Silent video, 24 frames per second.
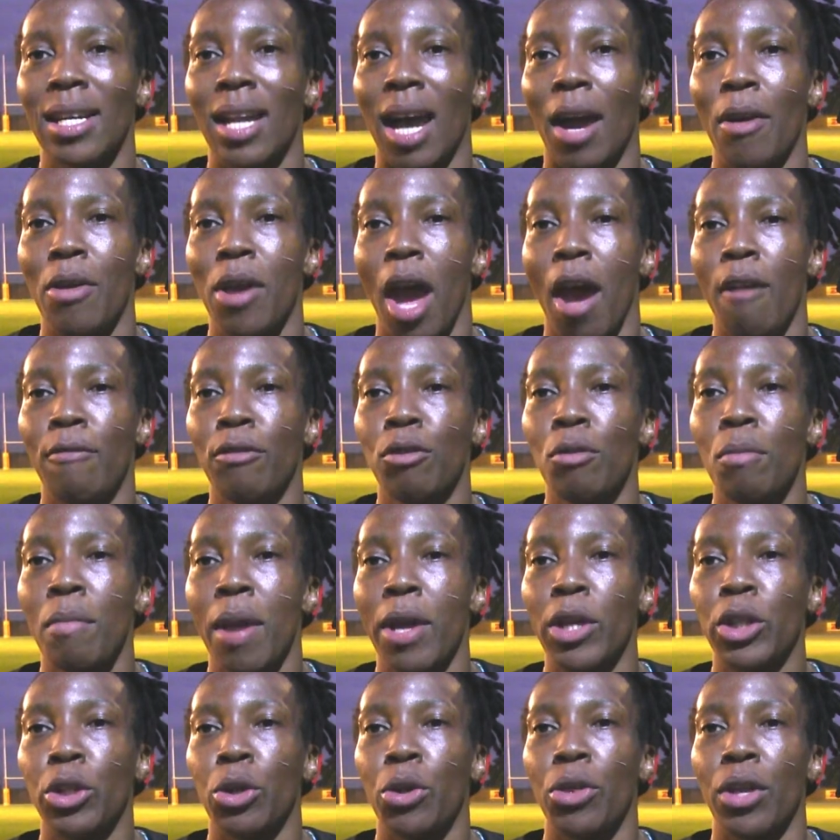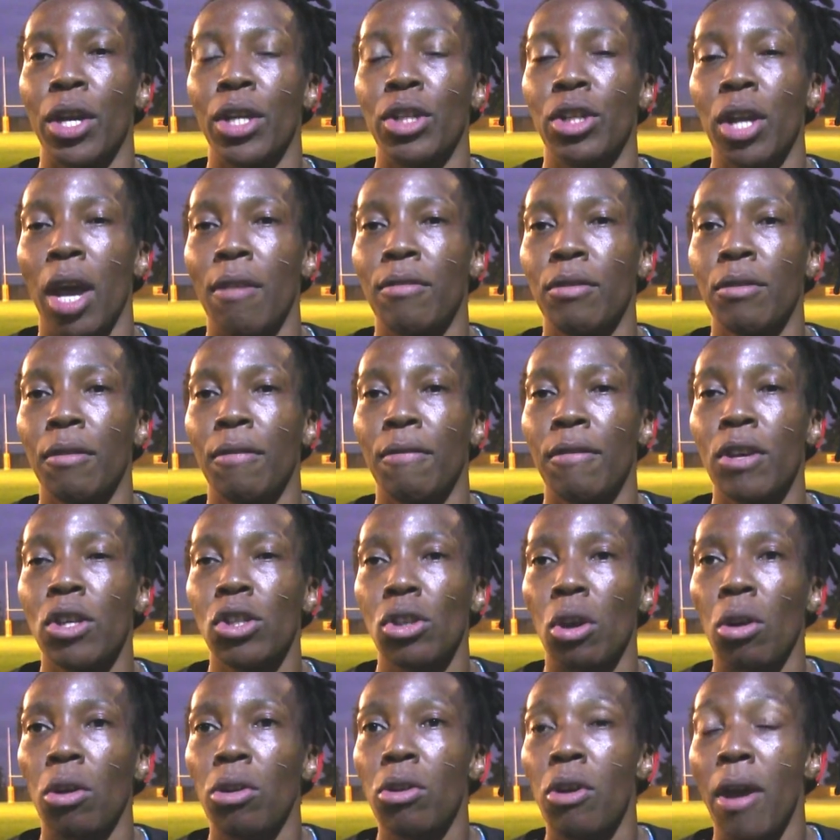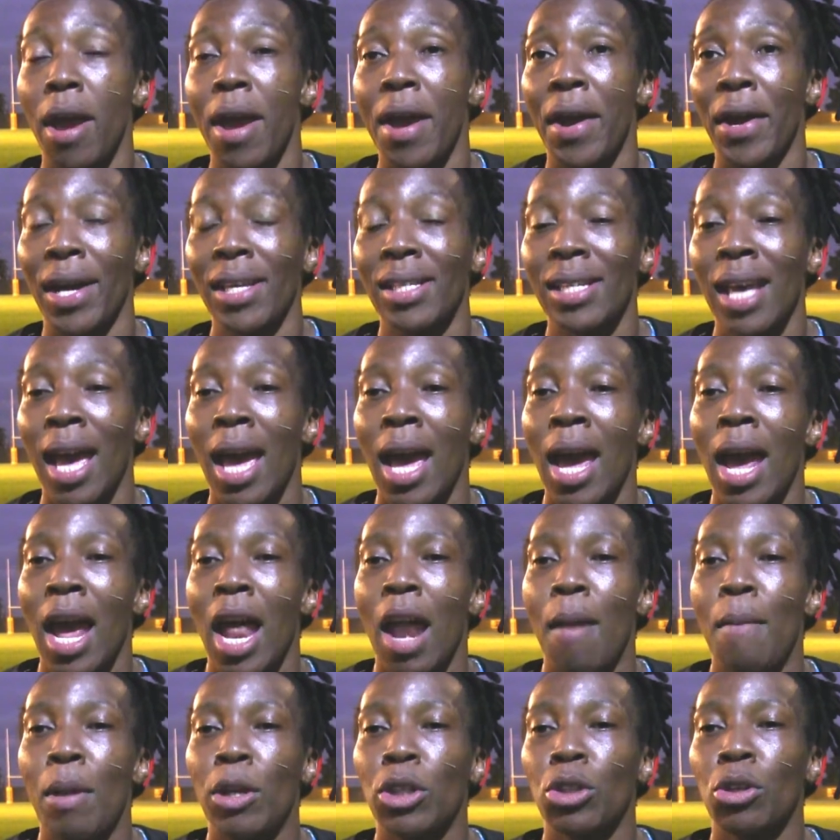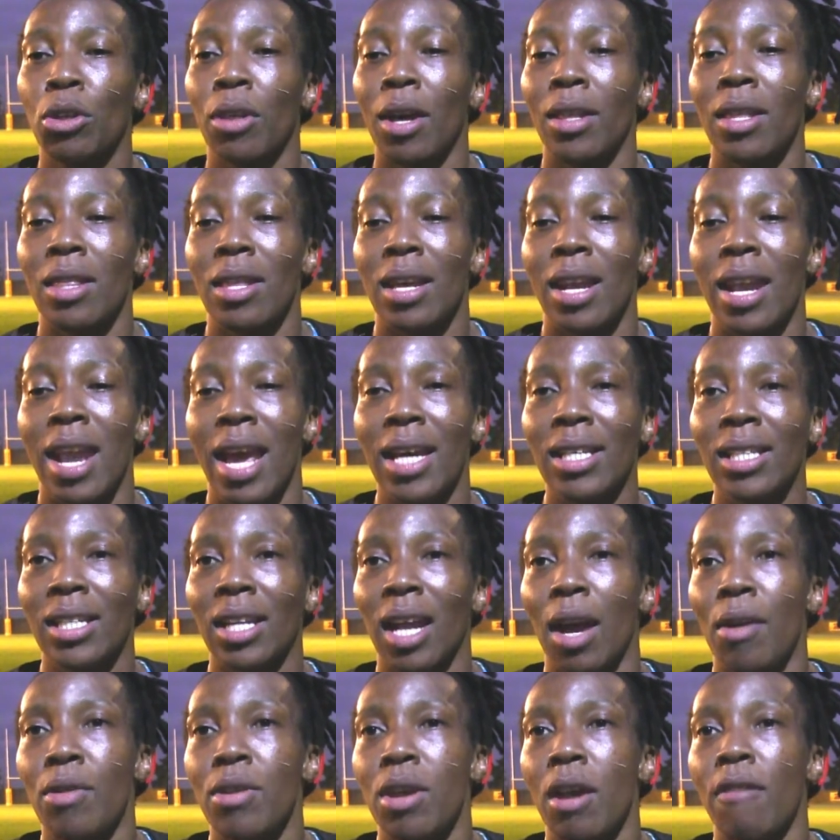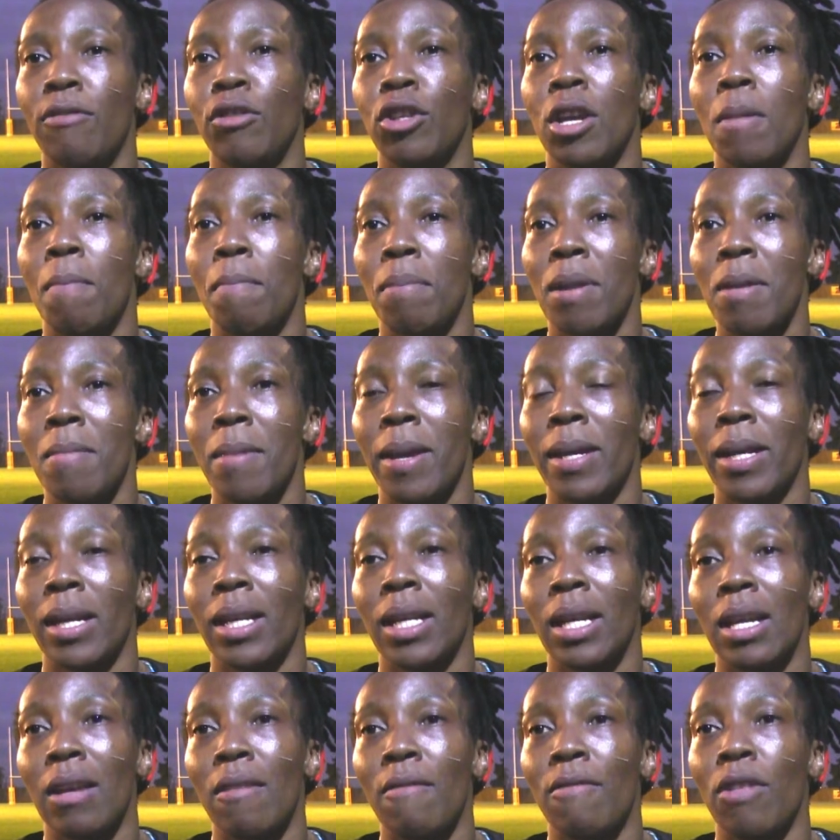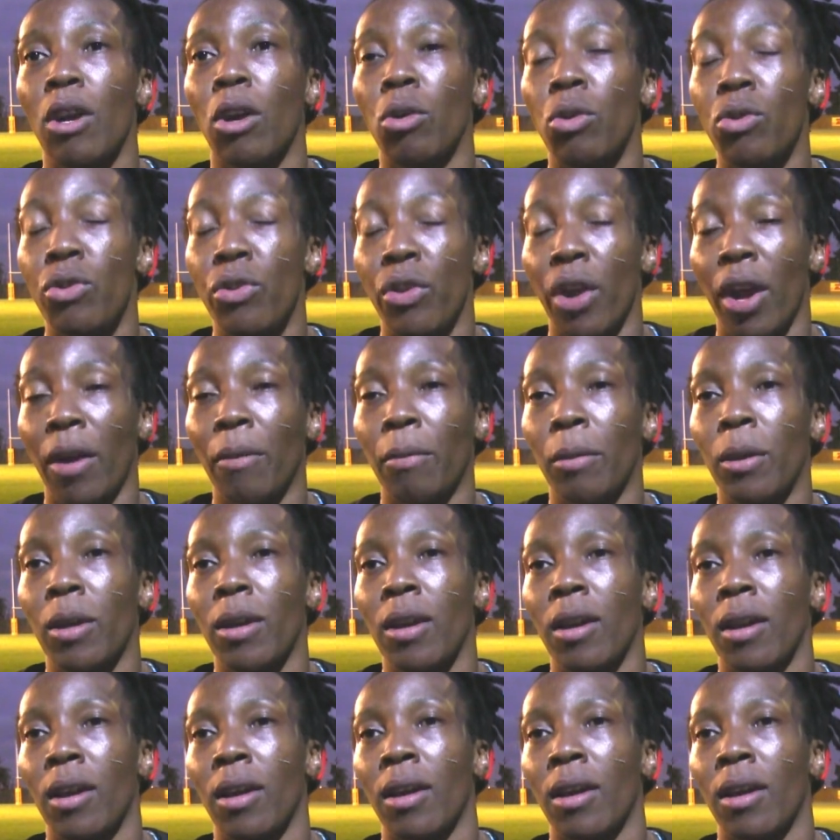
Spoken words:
Now you have to make sure that you have to fix all your errors and make sure that in the next round you have to implement and give the good rugby.